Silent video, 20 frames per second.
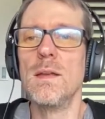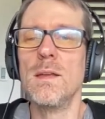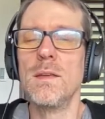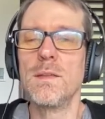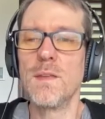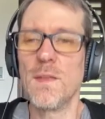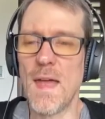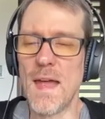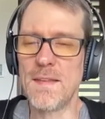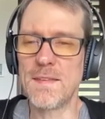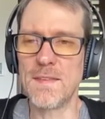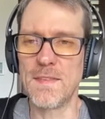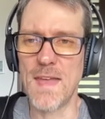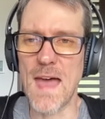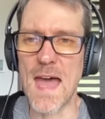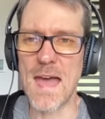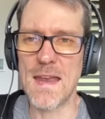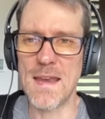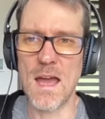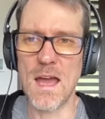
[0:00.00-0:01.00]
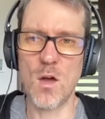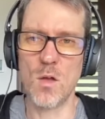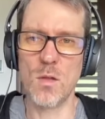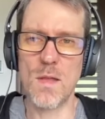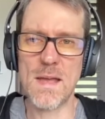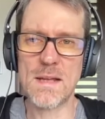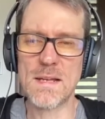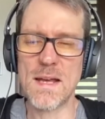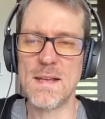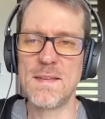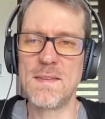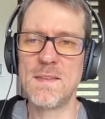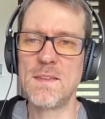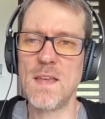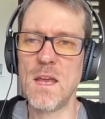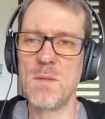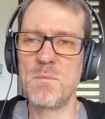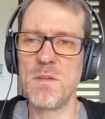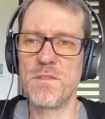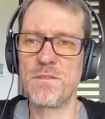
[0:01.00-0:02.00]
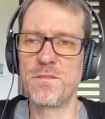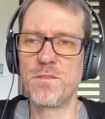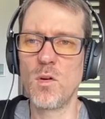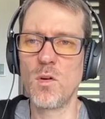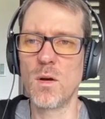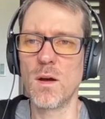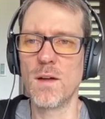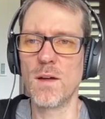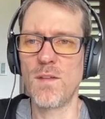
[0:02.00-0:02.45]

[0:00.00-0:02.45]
So that's that. Now, like I said before,